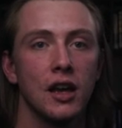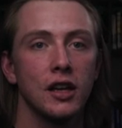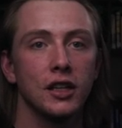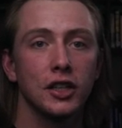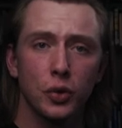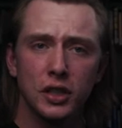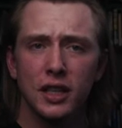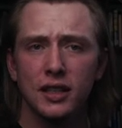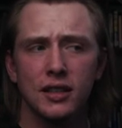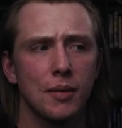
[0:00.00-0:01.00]
to switch
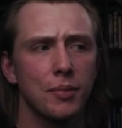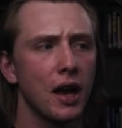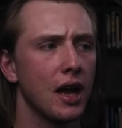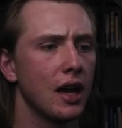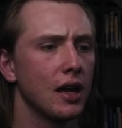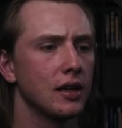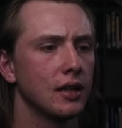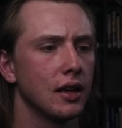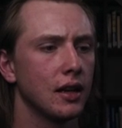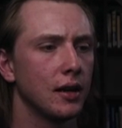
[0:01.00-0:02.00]
things up and
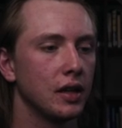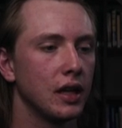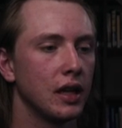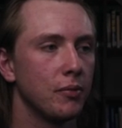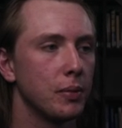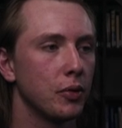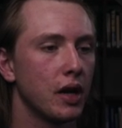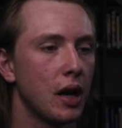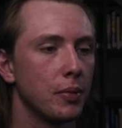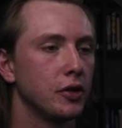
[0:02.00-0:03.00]
uh, give people an
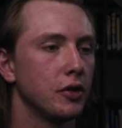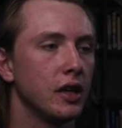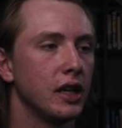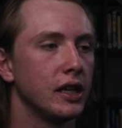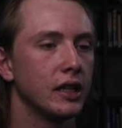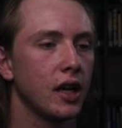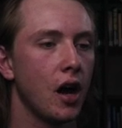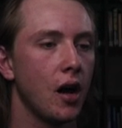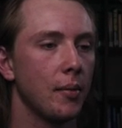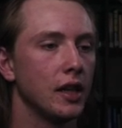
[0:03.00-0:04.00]
opportunity to
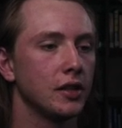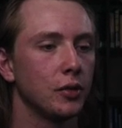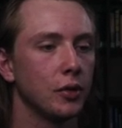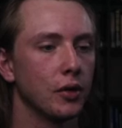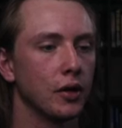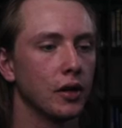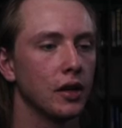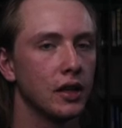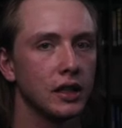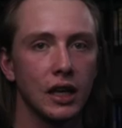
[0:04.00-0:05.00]
comment or
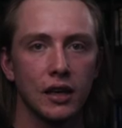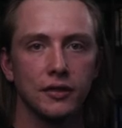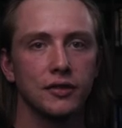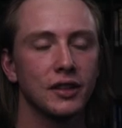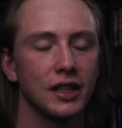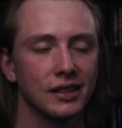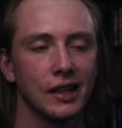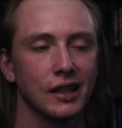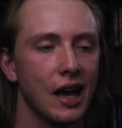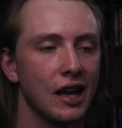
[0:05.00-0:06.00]
give, things like
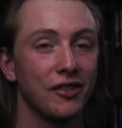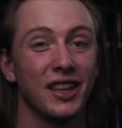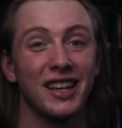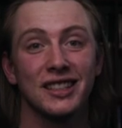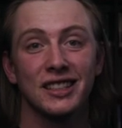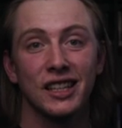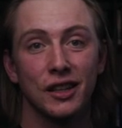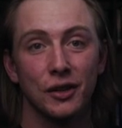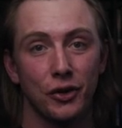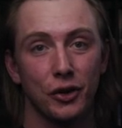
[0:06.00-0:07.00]
that, if they didn't see it the
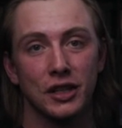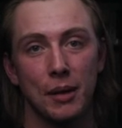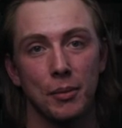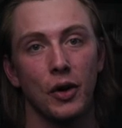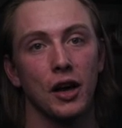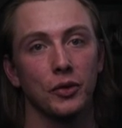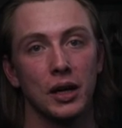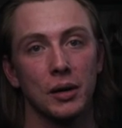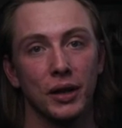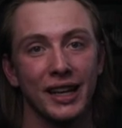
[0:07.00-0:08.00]
first time around when it
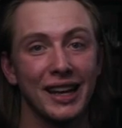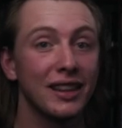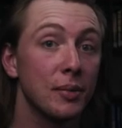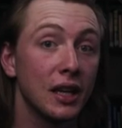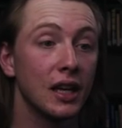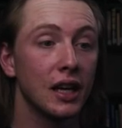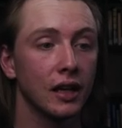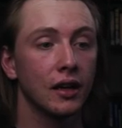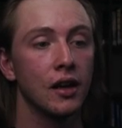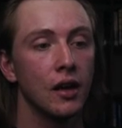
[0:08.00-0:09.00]
played at the beginning
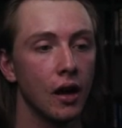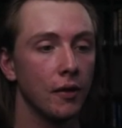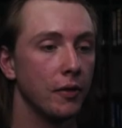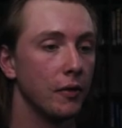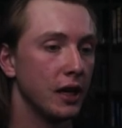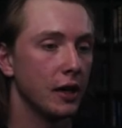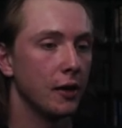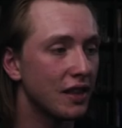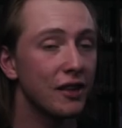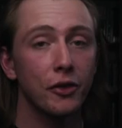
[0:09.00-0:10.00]
of the video.
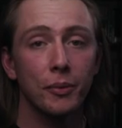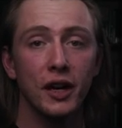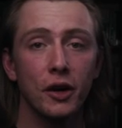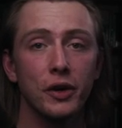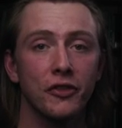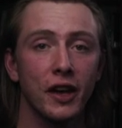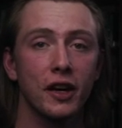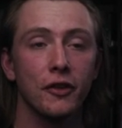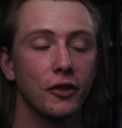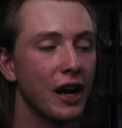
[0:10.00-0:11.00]
Then from there, we fade
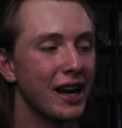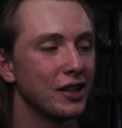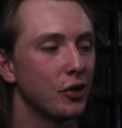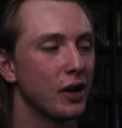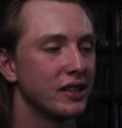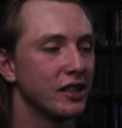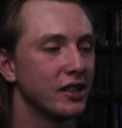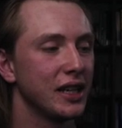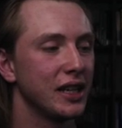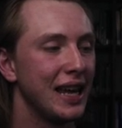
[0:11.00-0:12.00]
over and
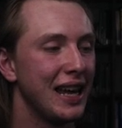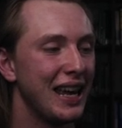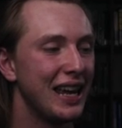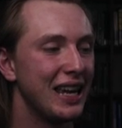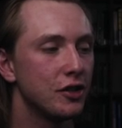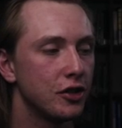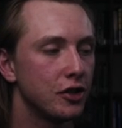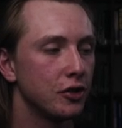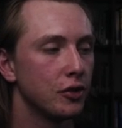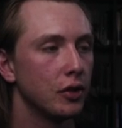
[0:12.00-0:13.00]
transition
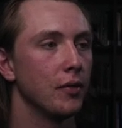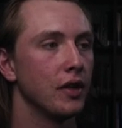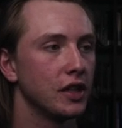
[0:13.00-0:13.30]
into the